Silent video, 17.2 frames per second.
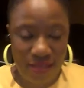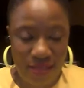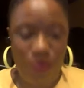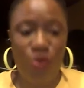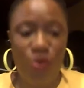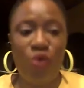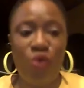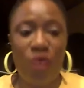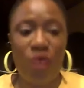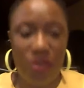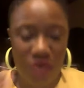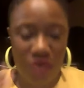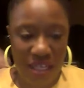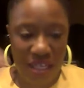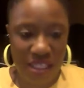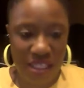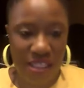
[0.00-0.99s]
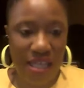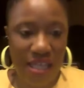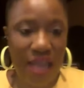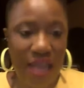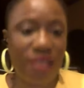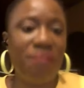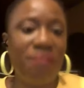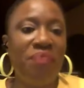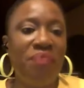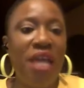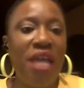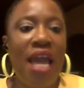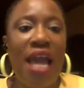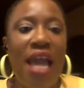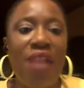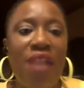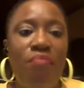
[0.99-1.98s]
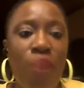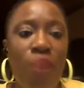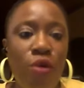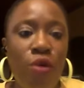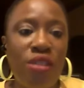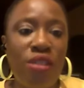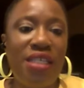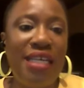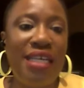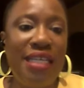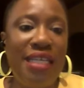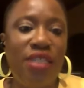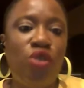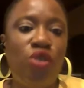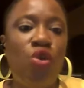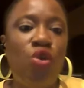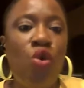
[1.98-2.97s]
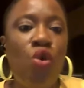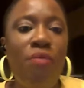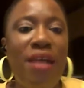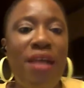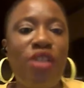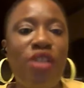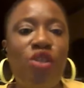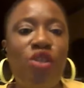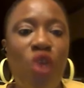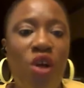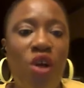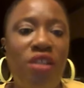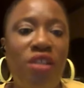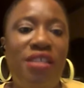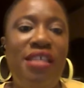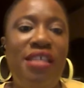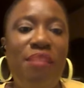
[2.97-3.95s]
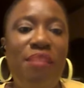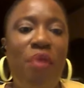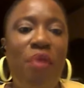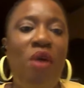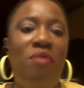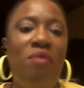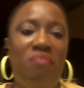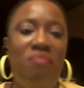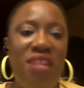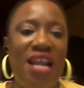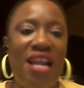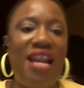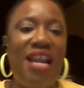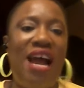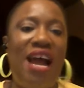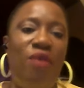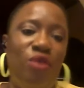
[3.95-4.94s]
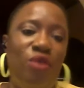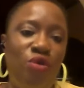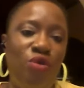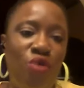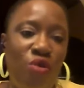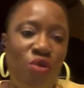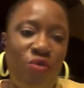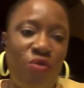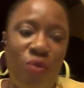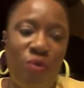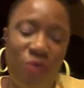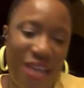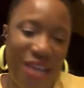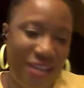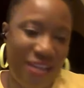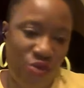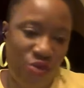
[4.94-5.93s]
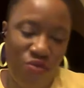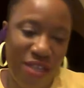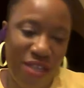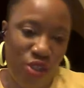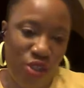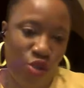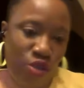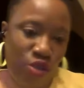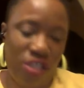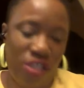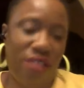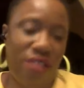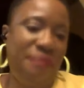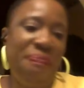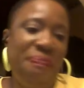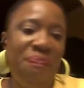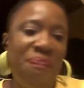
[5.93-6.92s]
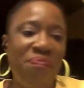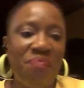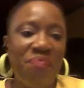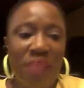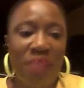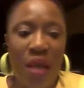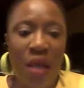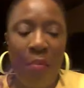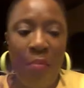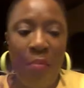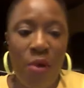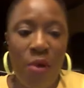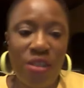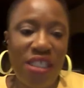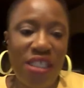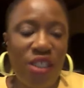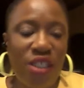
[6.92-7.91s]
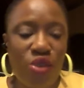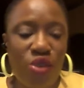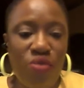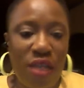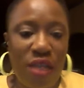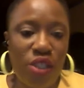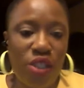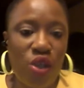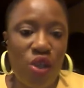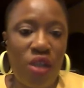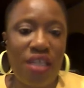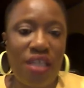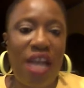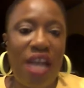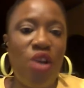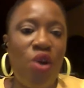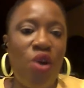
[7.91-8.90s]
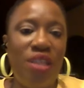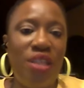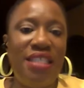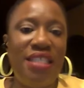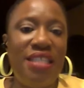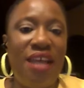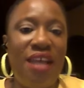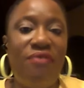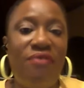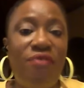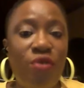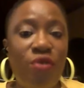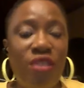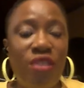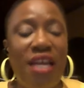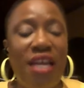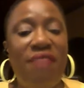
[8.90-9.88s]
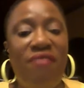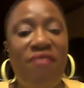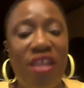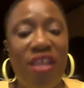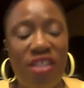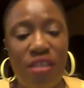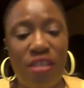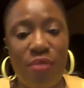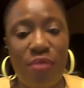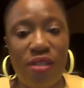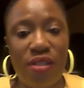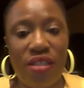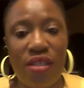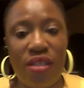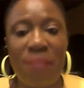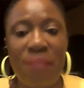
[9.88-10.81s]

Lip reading: You don't want to exercise. And most eat too much salt. Zipo, mina now, we are too much salt. Most eat too much salt and not enough fruit and vegetables.